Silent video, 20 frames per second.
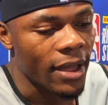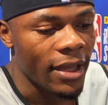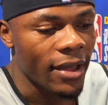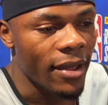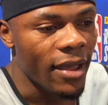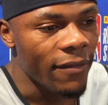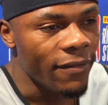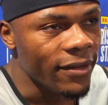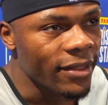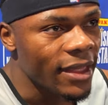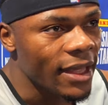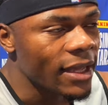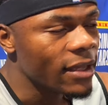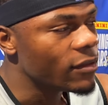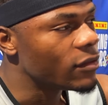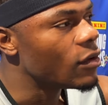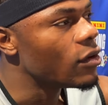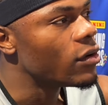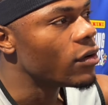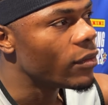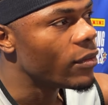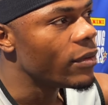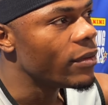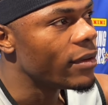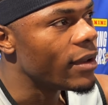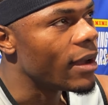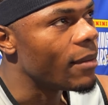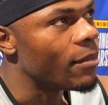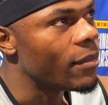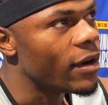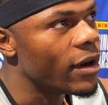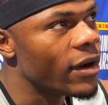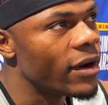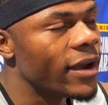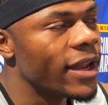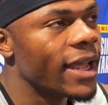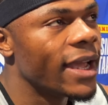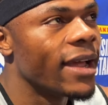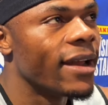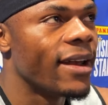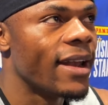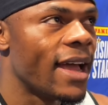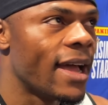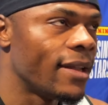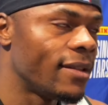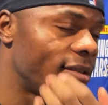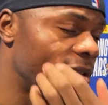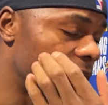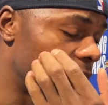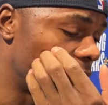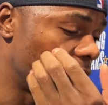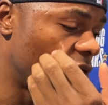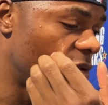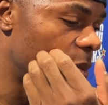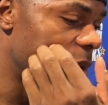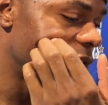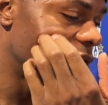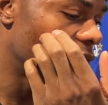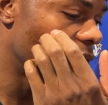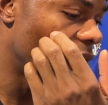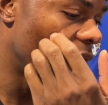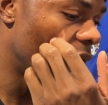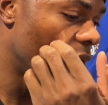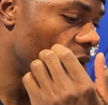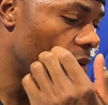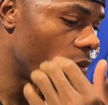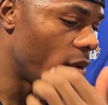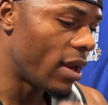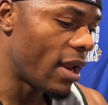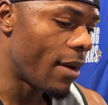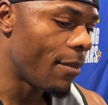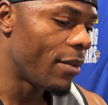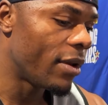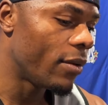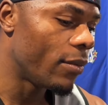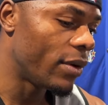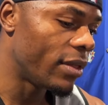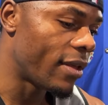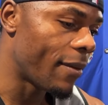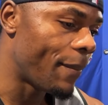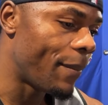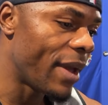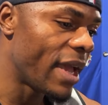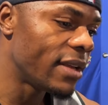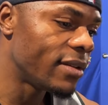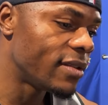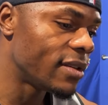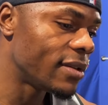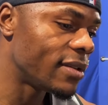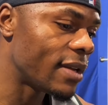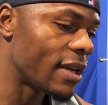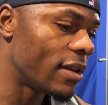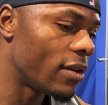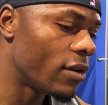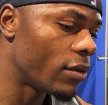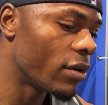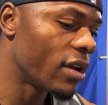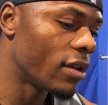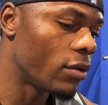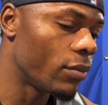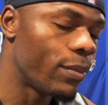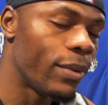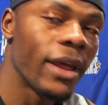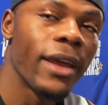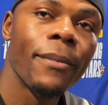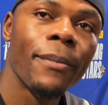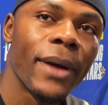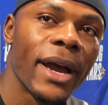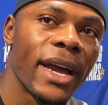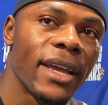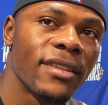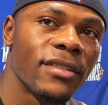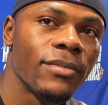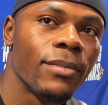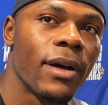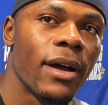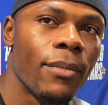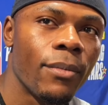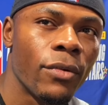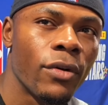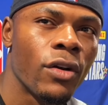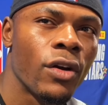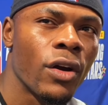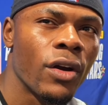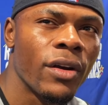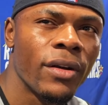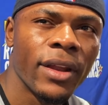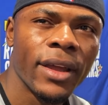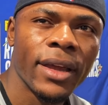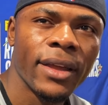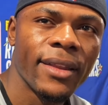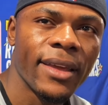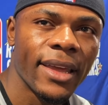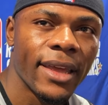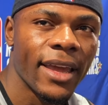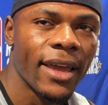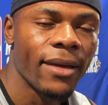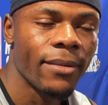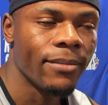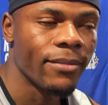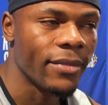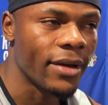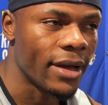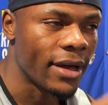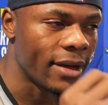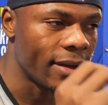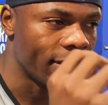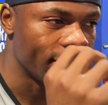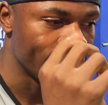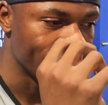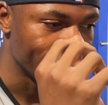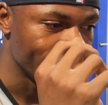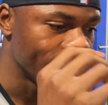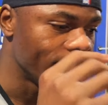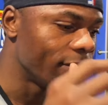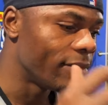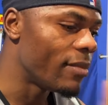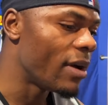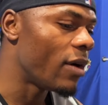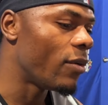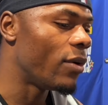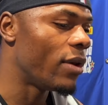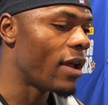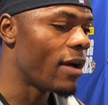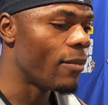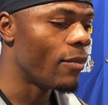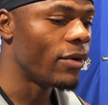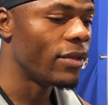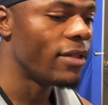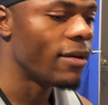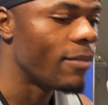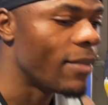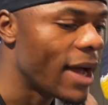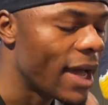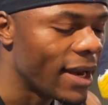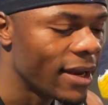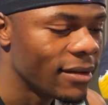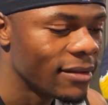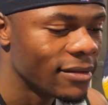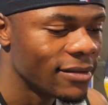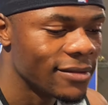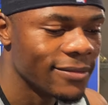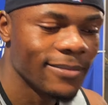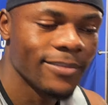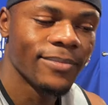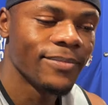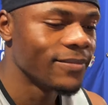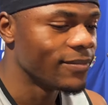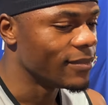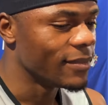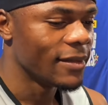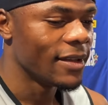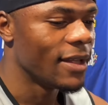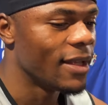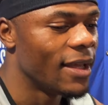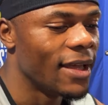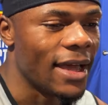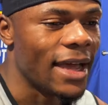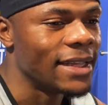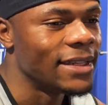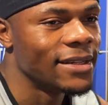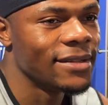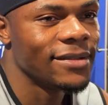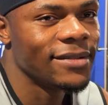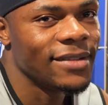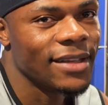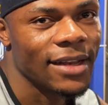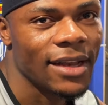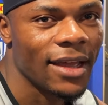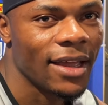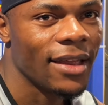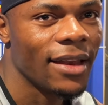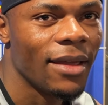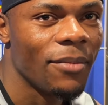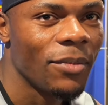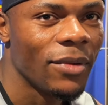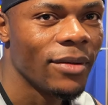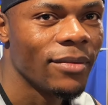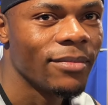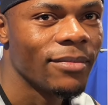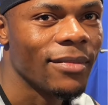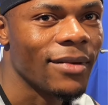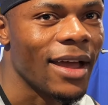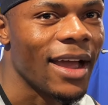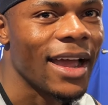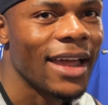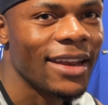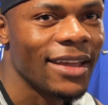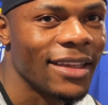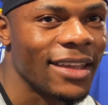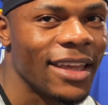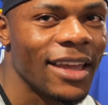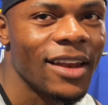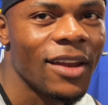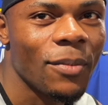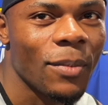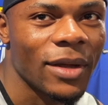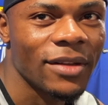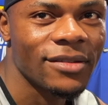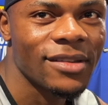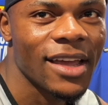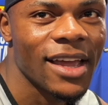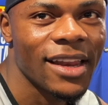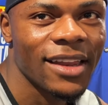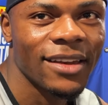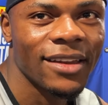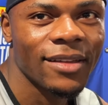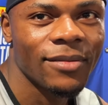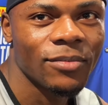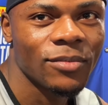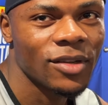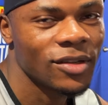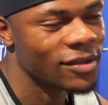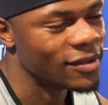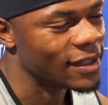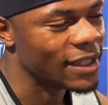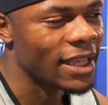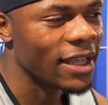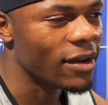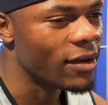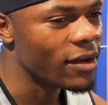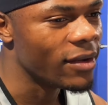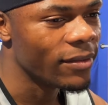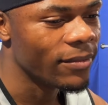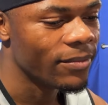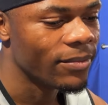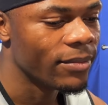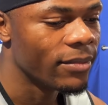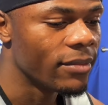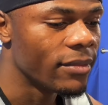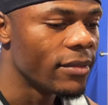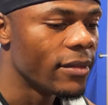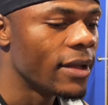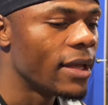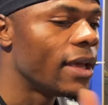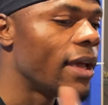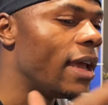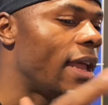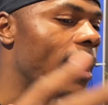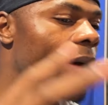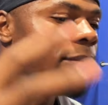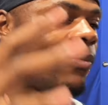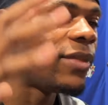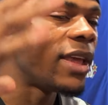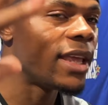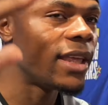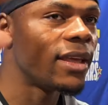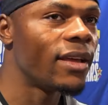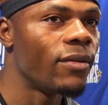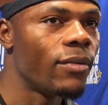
Everything is going good. I'm learning a lot, especially when I'm with the Pacers. I don't get to play much, but I'm learning the game. But when I'm with the Marlins, I just say, like, I got a killer mentality. Just killer. And I'm taking